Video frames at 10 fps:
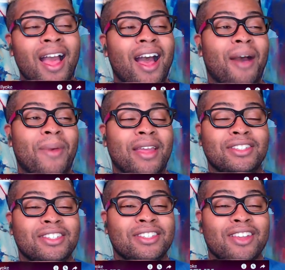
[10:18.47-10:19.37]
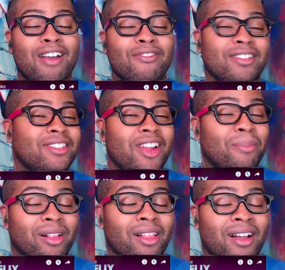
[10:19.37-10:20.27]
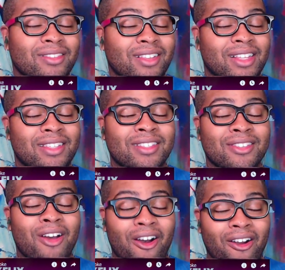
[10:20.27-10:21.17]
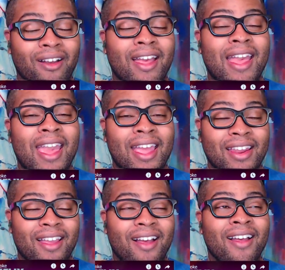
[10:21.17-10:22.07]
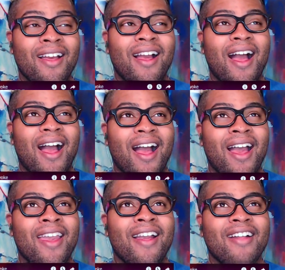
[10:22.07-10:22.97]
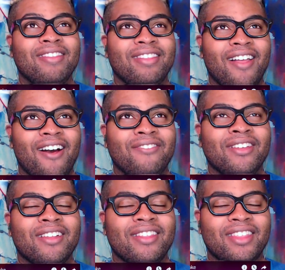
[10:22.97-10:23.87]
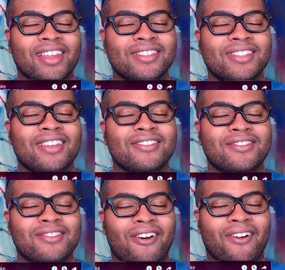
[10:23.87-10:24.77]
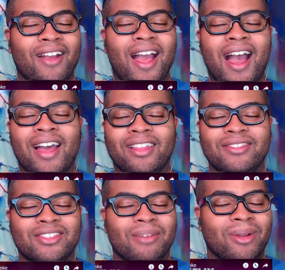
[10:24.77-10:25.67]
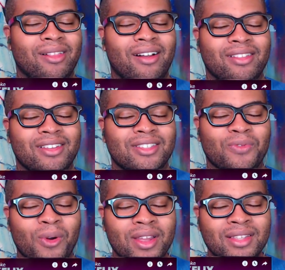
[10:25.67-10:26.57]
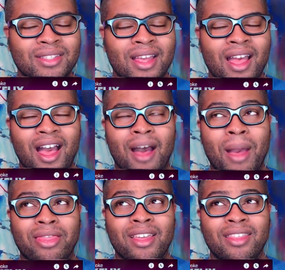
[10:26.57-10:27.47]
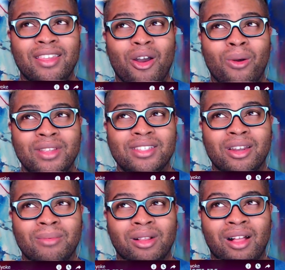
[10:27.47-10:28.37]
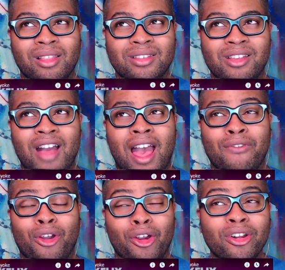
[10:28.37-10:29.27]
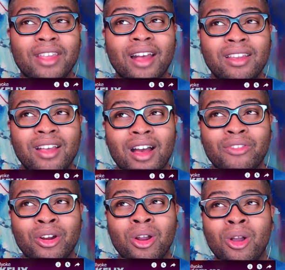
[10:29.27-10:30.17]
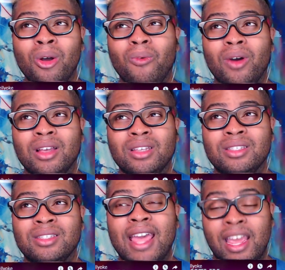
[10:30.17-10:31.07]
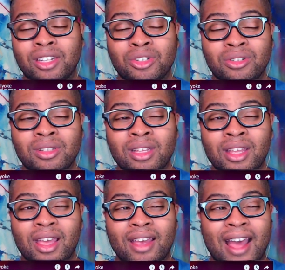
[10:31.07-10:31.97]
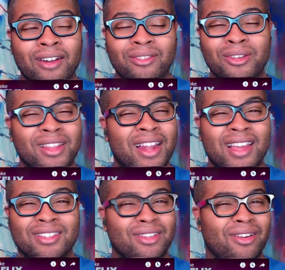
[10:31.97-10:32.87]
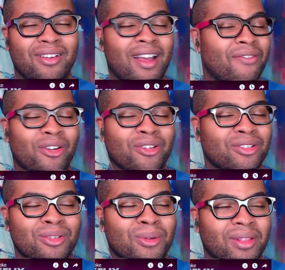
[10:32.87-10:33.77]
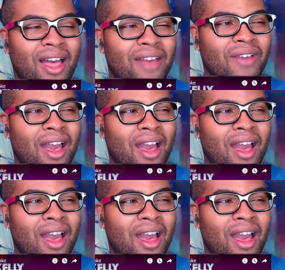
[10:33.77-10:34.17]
And she is covering Sarah McLachlan's song Adia. I love this song. I love Sarah McLachlan's voice. I think the only Sarah McLachlan song I've heard Kelly cover was Angel, and I don't know that actually I've heard her do it live.